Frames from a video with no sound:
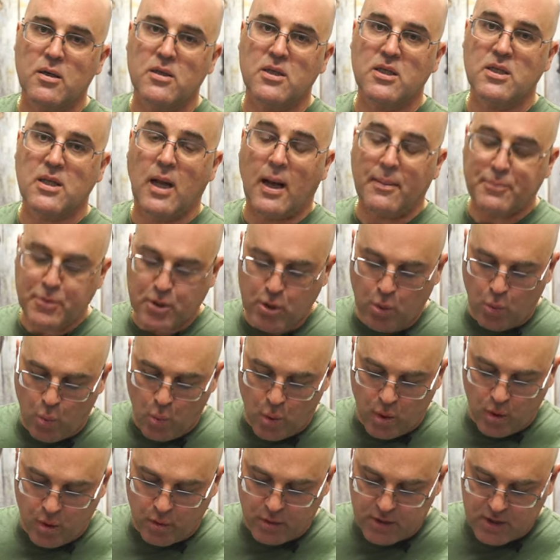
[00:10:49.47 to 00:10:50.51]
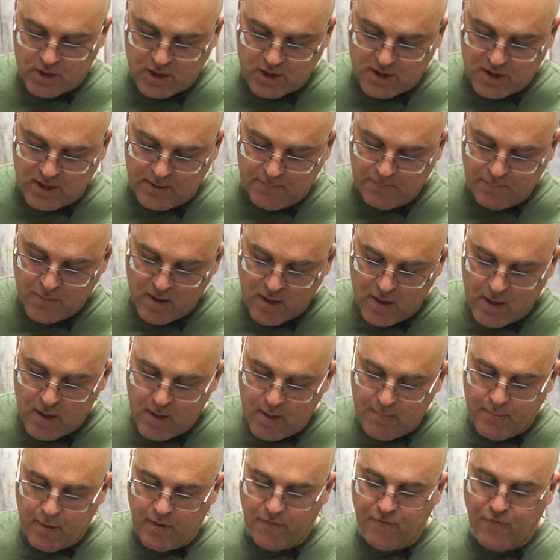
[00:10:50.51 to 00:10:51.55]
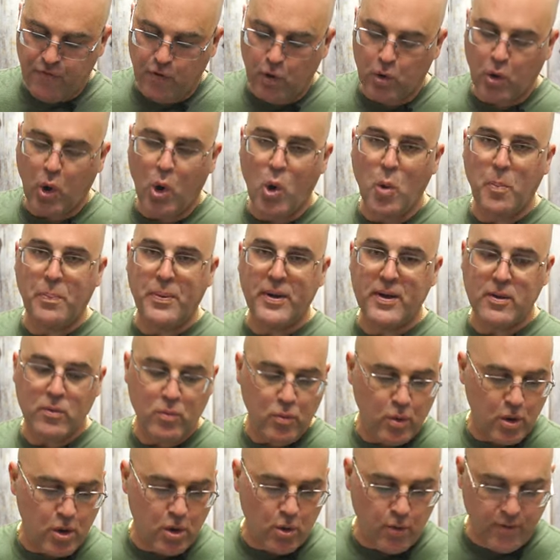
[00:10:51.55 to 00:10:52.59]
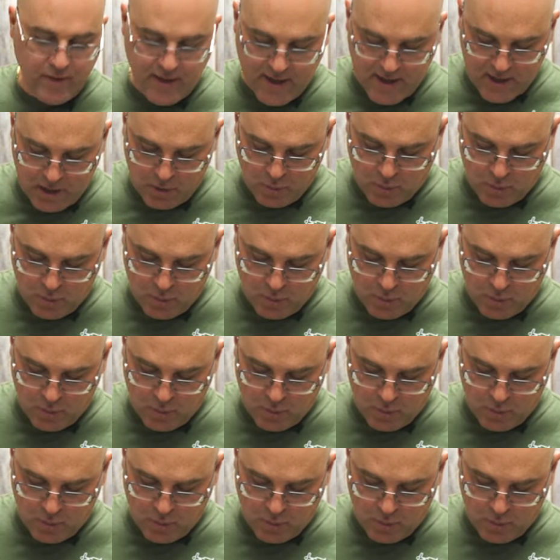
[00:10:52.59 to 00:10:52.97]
stops the water or the steam. But full open, we'll go there.